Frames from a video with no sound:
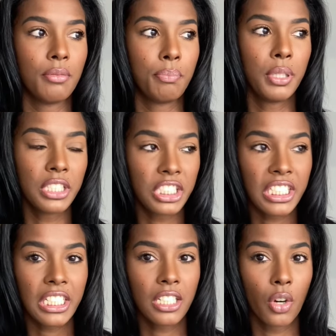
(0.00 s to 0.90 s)

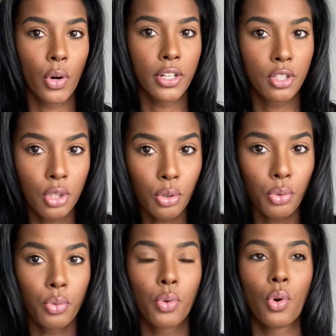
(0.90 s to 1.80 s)
pushy or
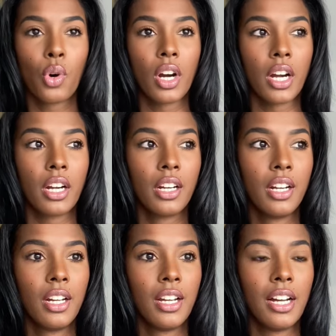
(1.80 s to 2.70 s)
do or
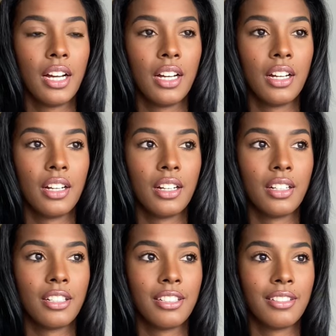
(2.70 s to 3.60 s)

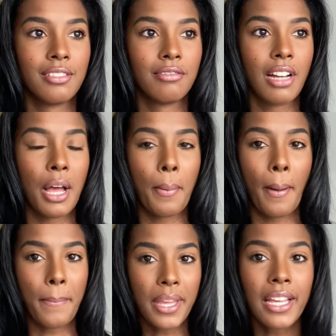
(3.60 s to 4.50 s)

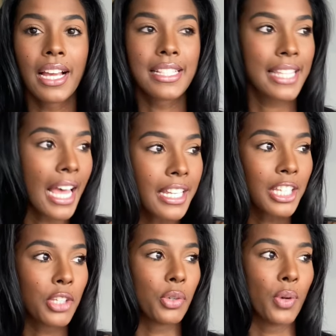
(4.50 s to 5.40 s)
a being a
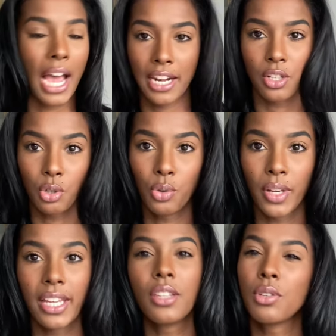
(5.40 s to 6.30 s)
telling you how to do
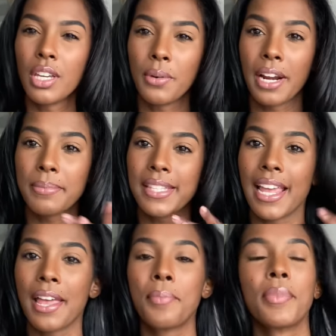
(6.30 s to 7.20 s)
it. You get what I'm
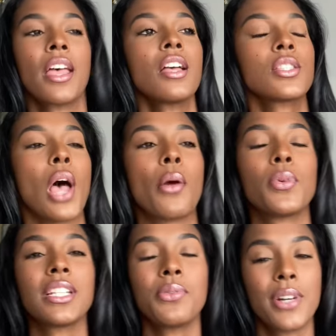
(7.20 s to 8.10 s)
saying? So I
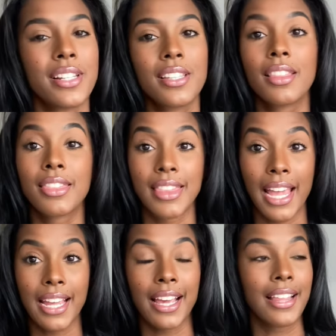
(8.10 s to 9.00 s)
really wanted to
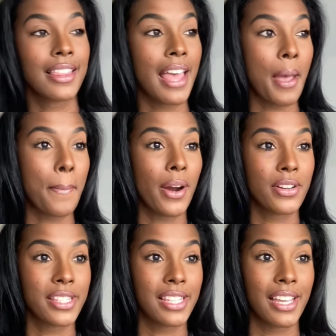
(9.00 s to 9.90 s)
thank that
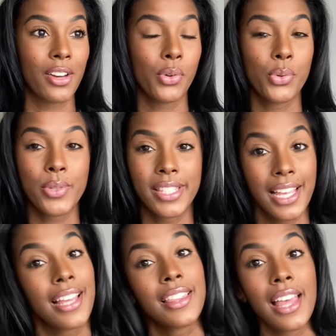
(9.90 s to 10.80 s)
person who
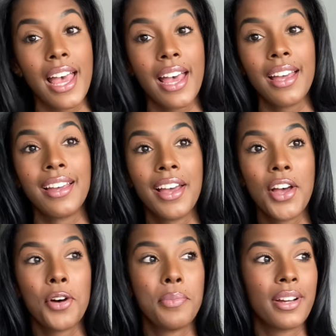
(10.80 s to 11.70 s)
said that
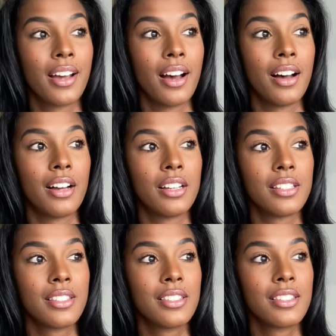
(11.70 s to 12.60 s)

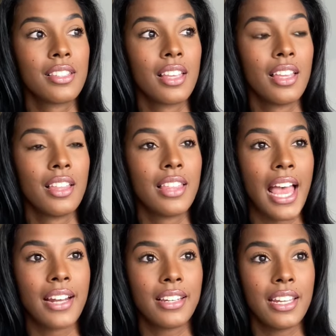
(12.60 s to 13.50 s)
because
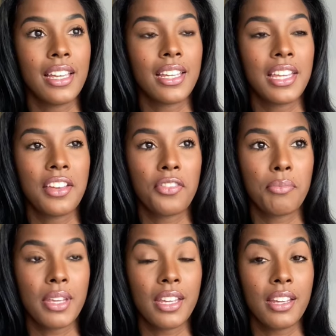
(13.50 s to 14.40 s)
that did give
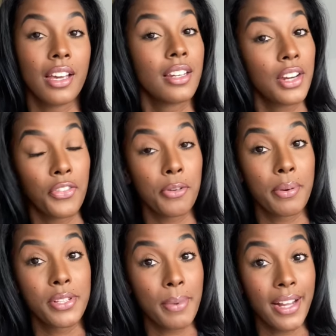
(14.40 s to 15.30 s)
me a different
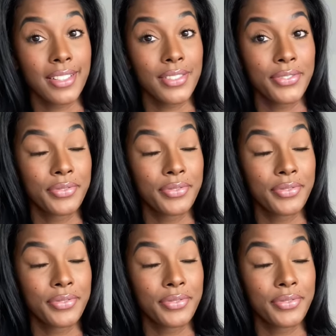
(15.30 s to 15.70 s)
perspective.